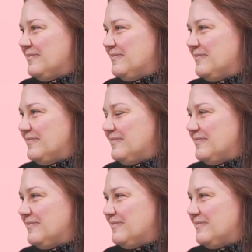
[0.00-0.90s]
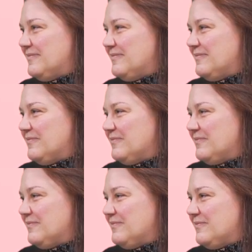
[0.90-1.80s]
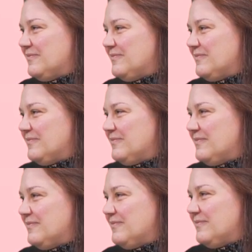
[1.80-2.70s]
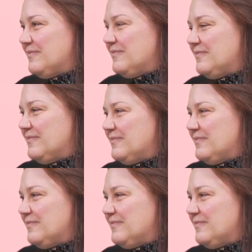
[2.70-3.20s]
(silent)